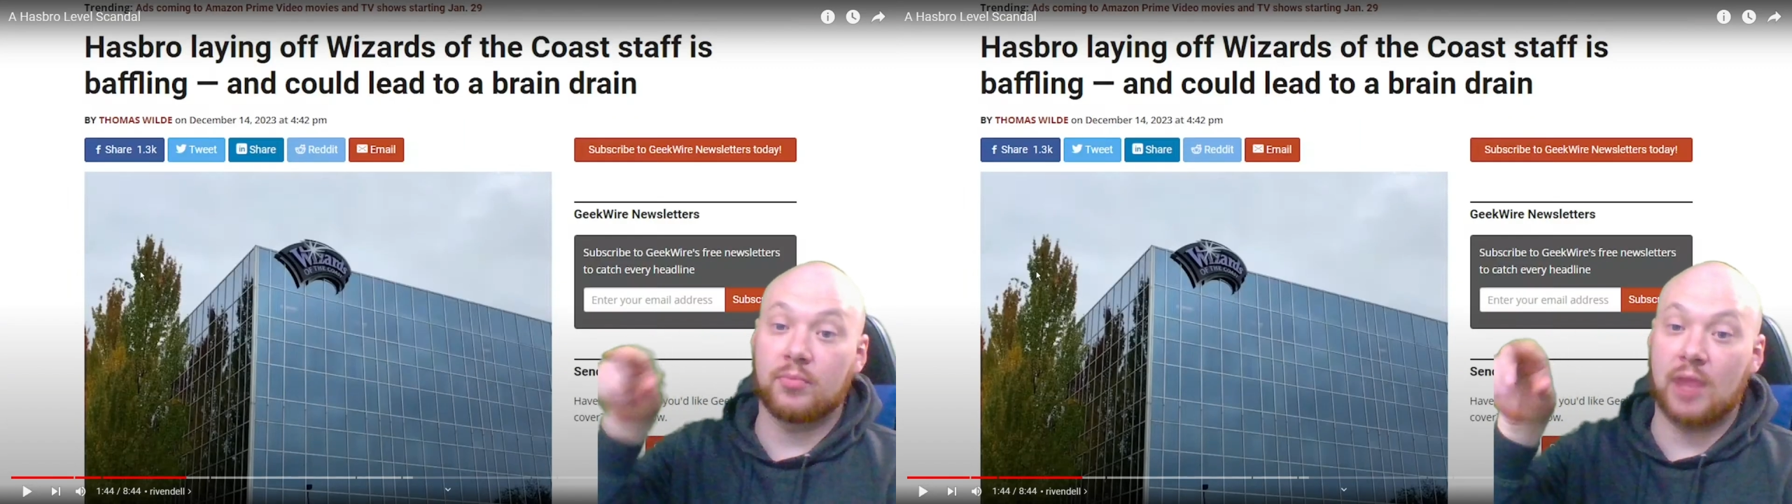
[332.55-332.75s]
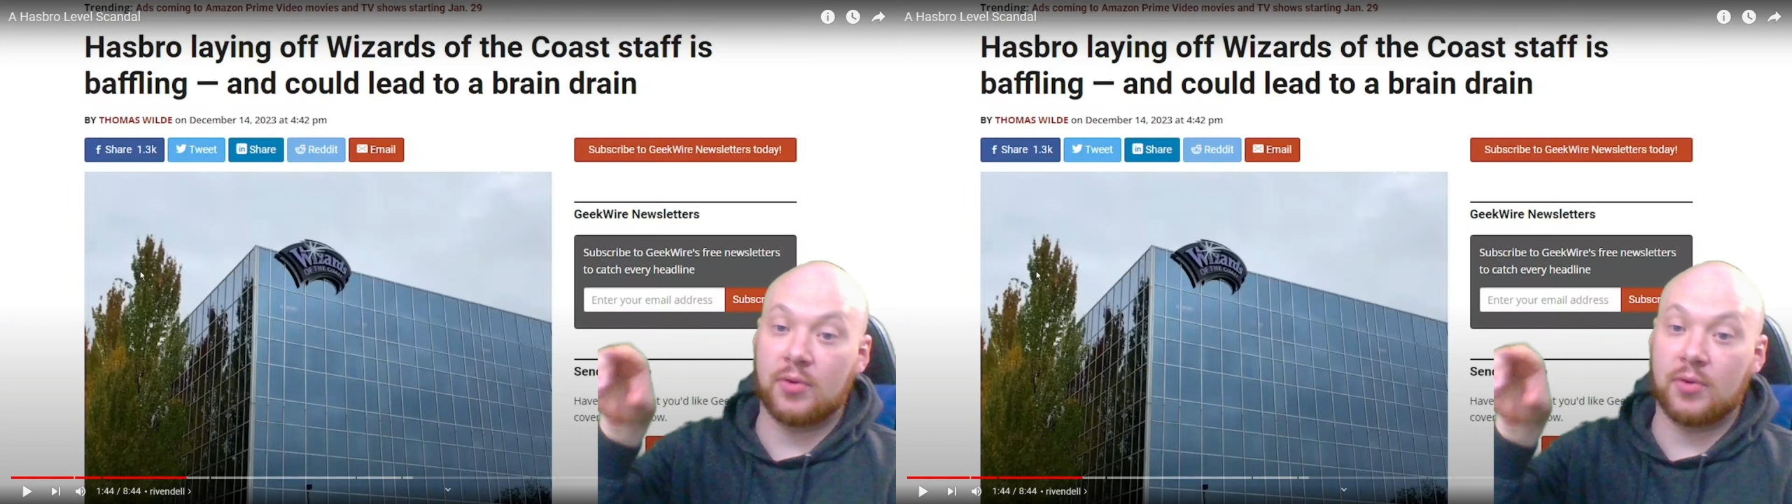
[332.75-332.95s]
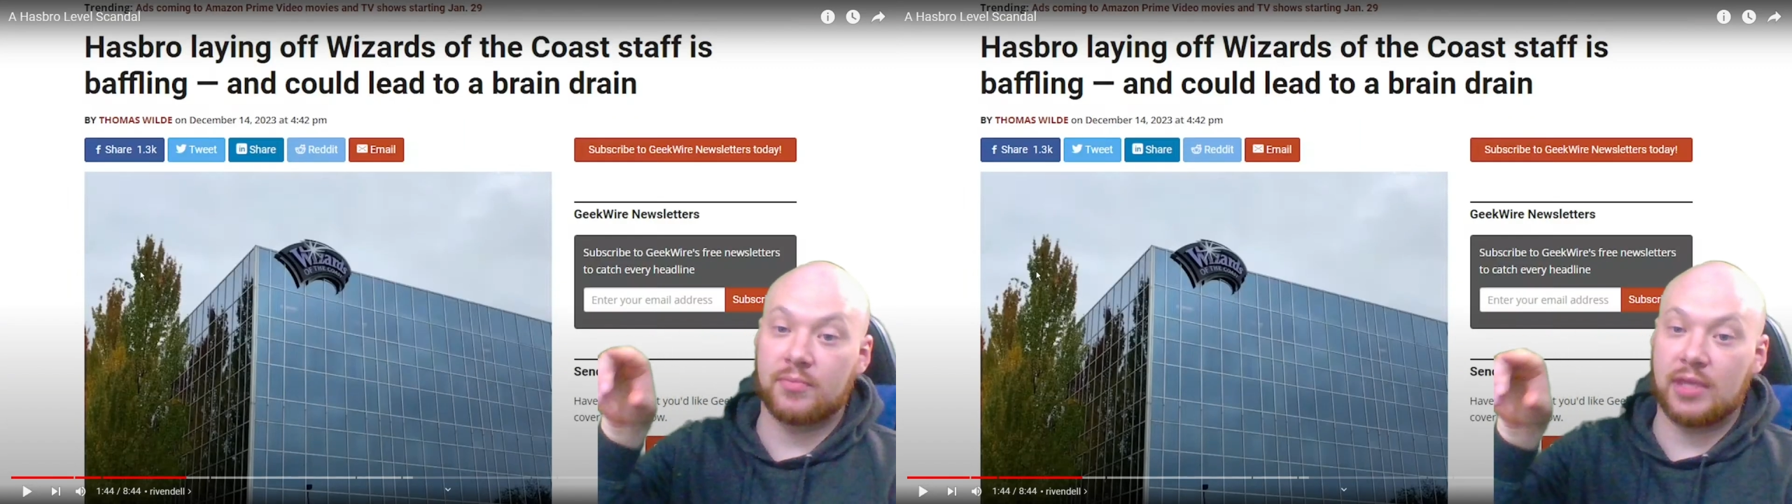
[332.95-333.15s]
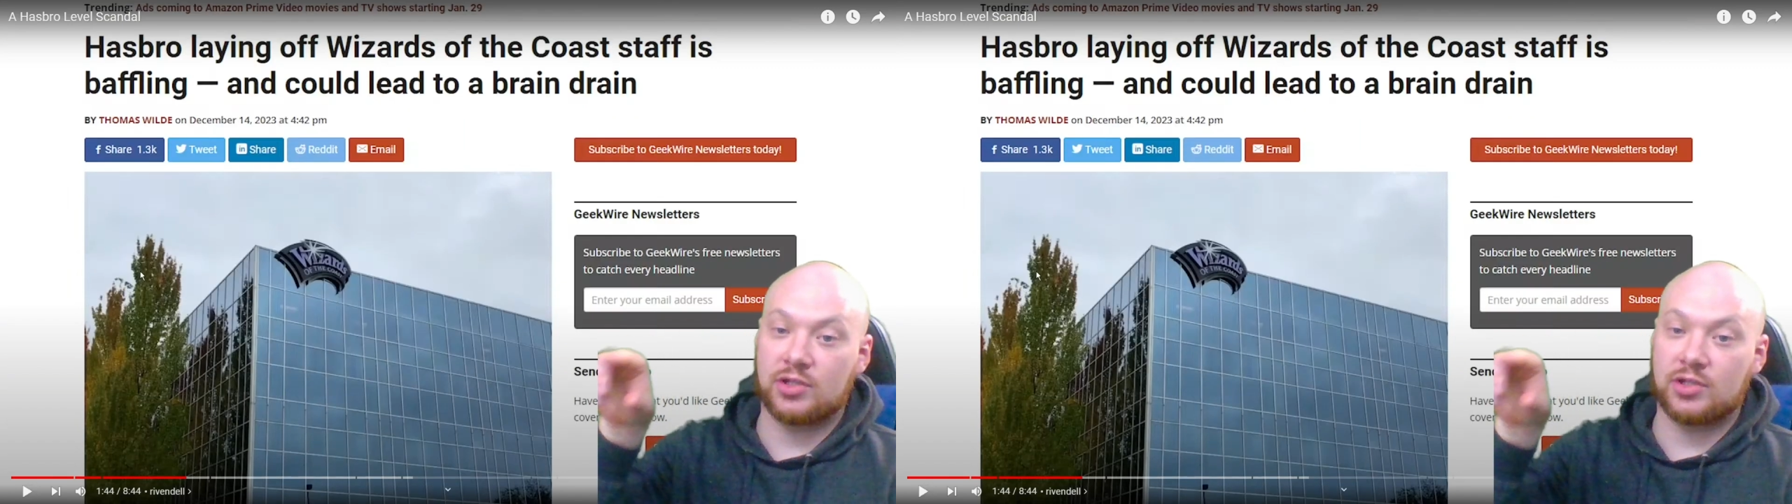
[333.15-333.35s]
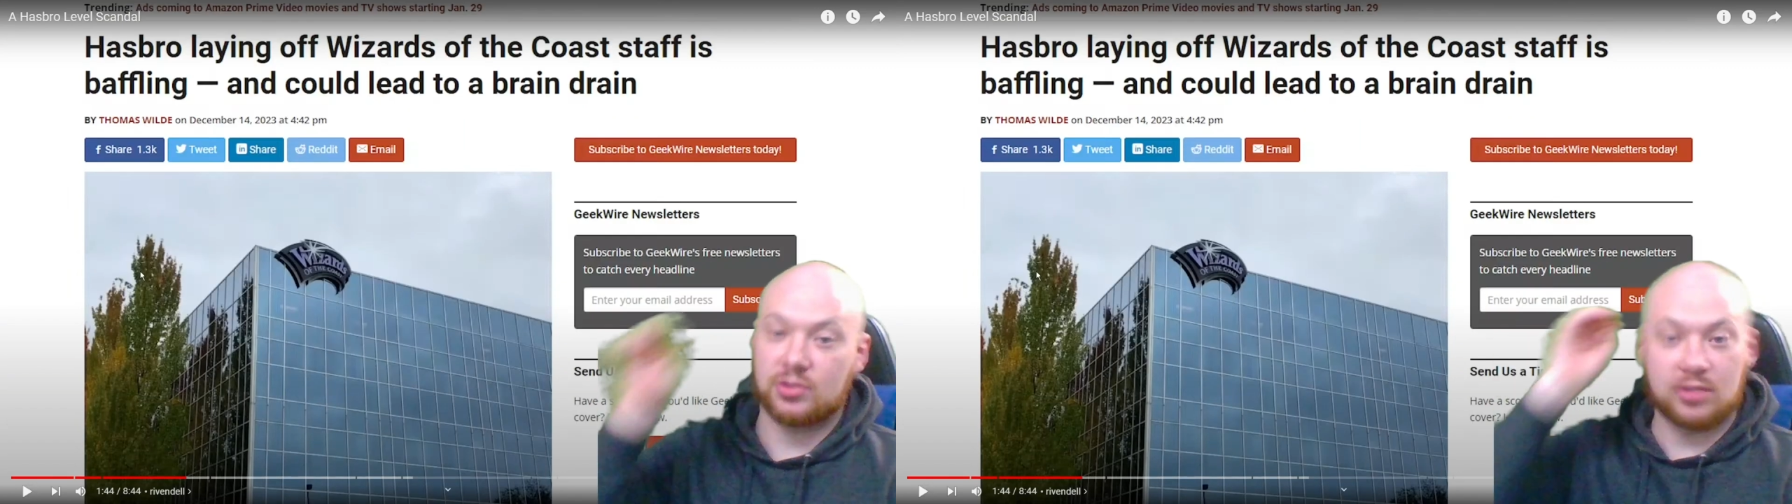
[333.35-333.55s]
to make
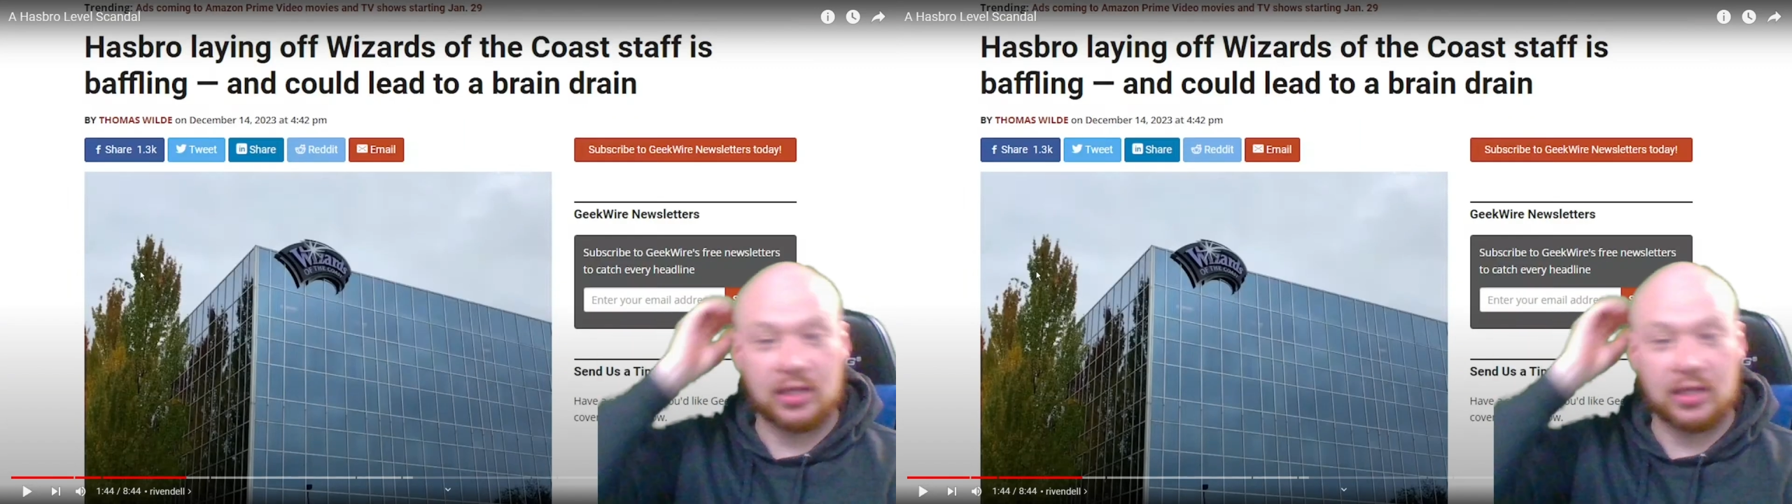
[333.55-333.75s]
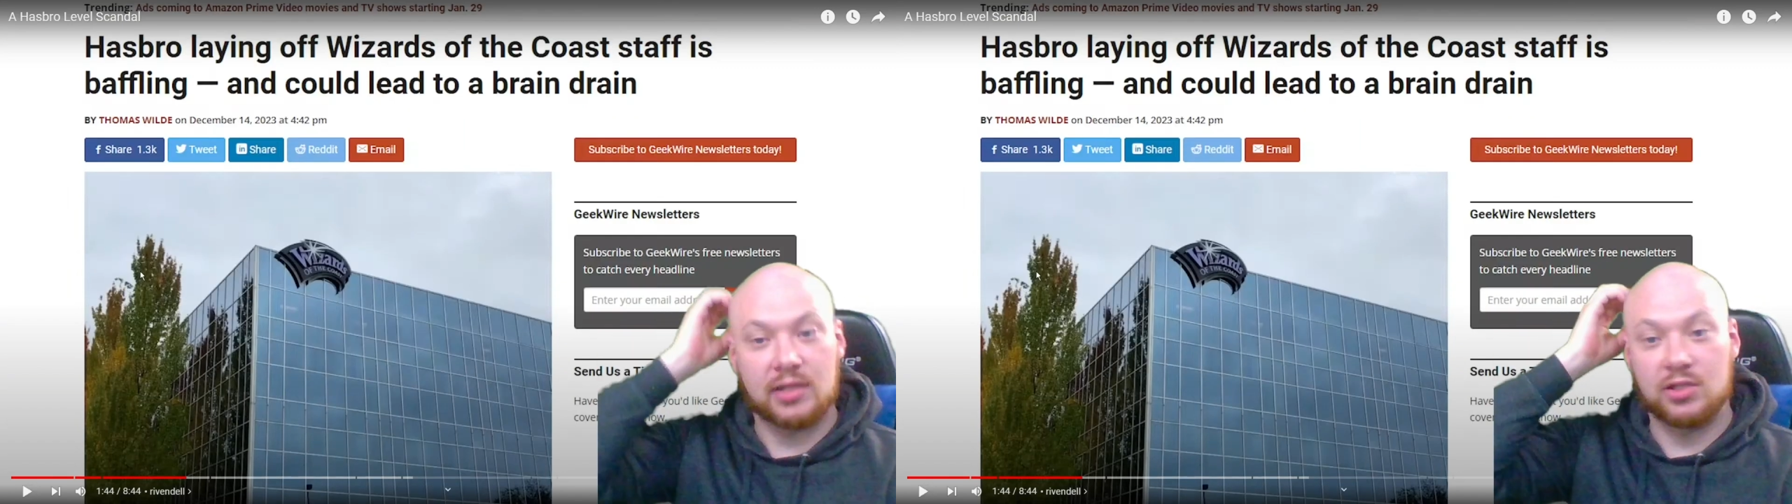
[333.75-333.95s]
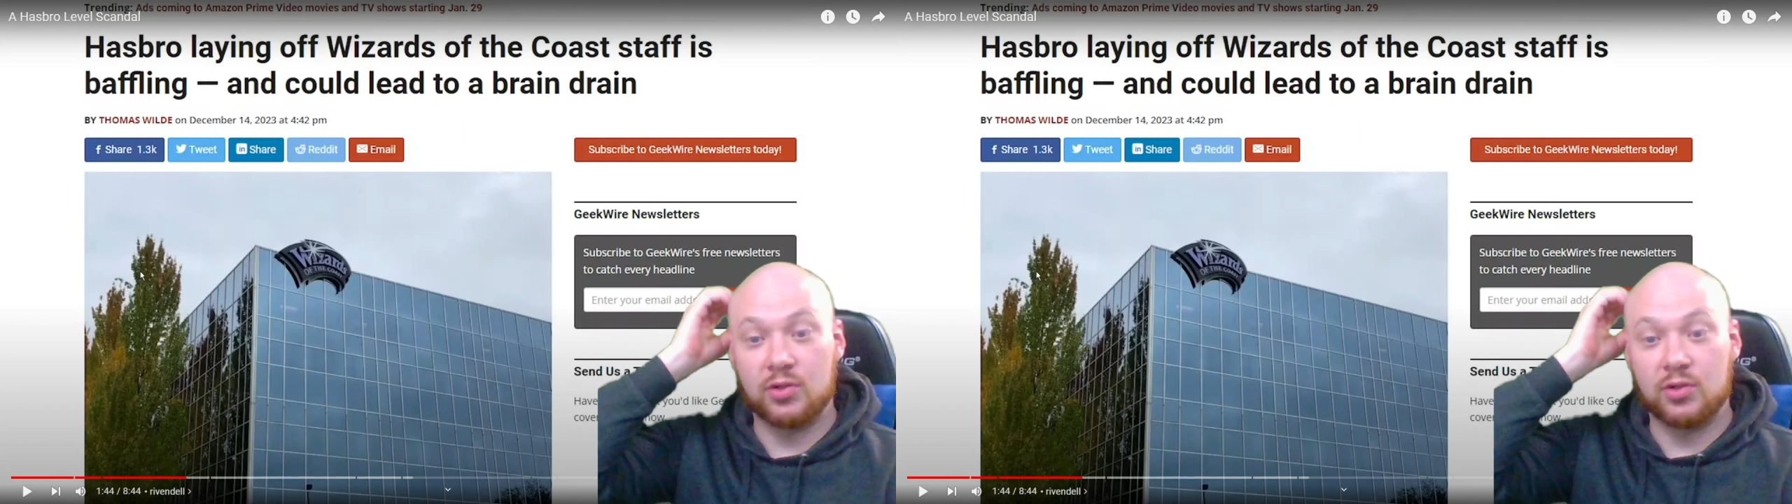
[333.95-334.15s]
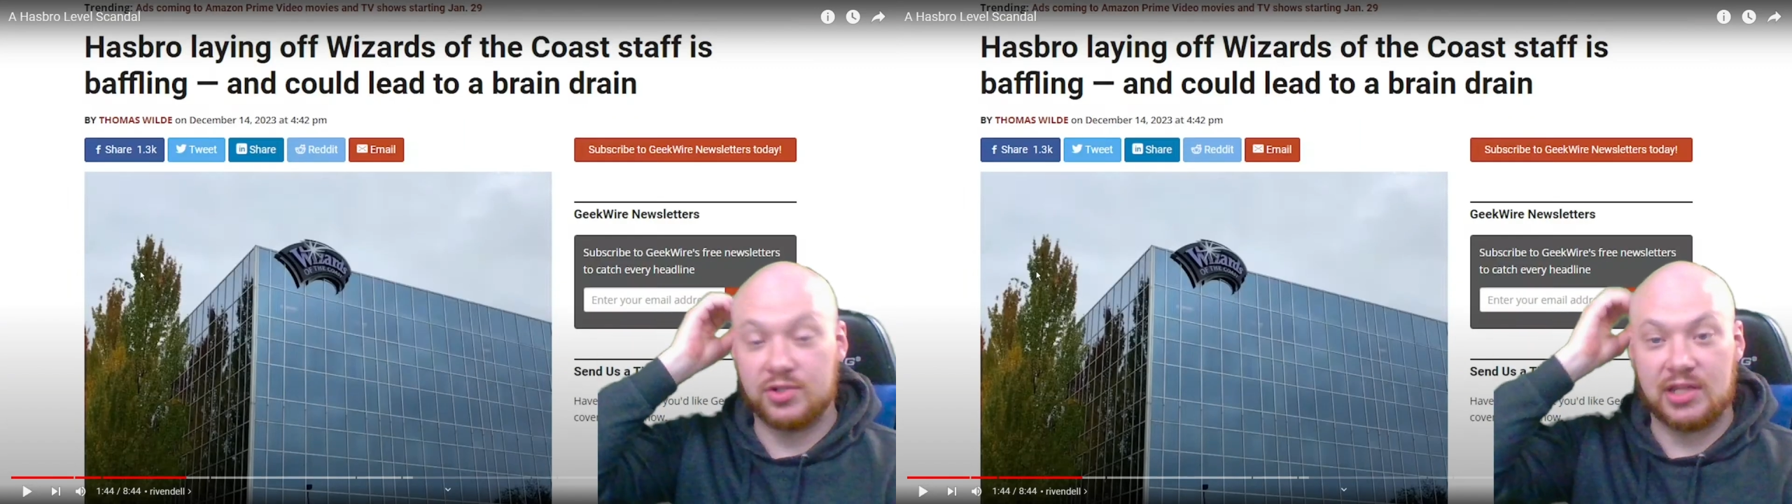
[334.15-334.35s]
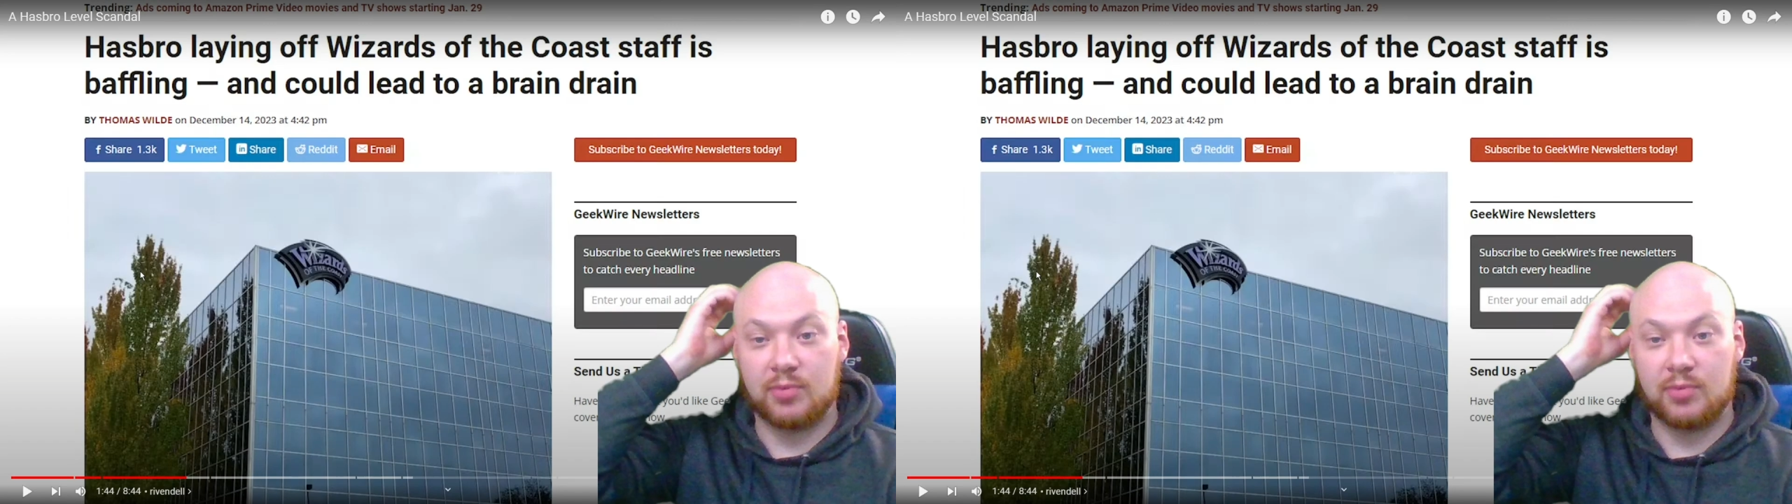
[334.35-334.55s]
sure that you understand
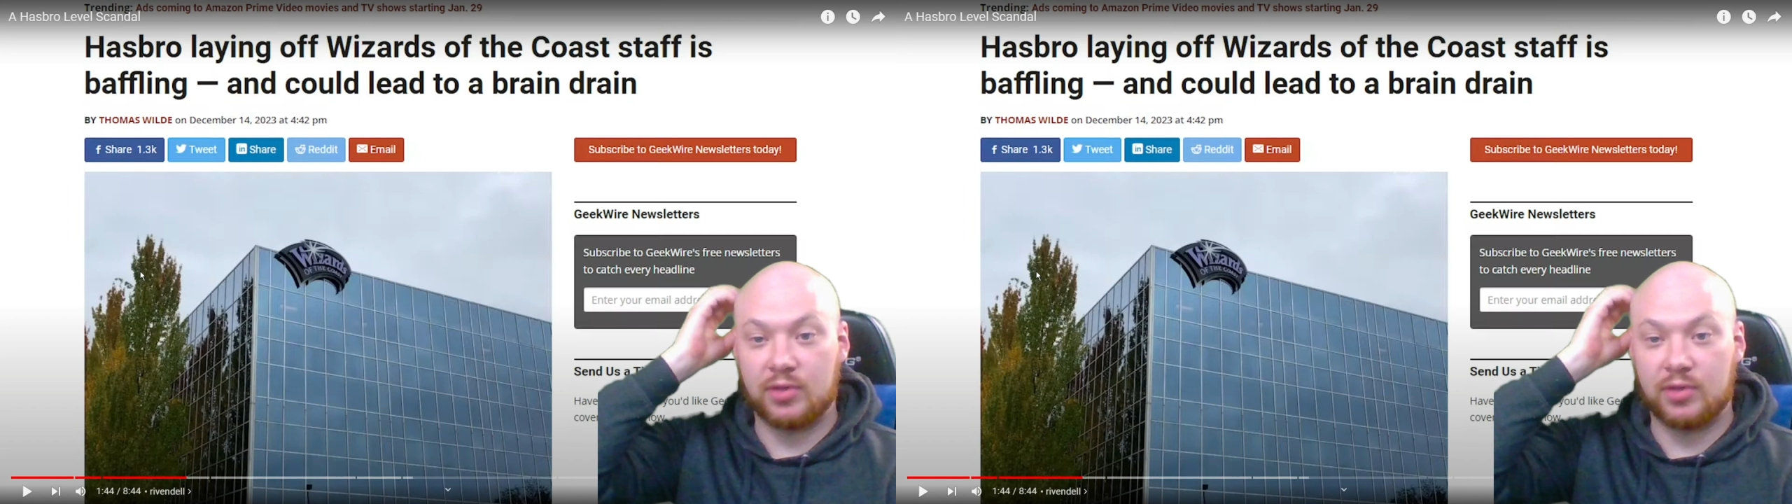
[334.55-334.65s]
that point,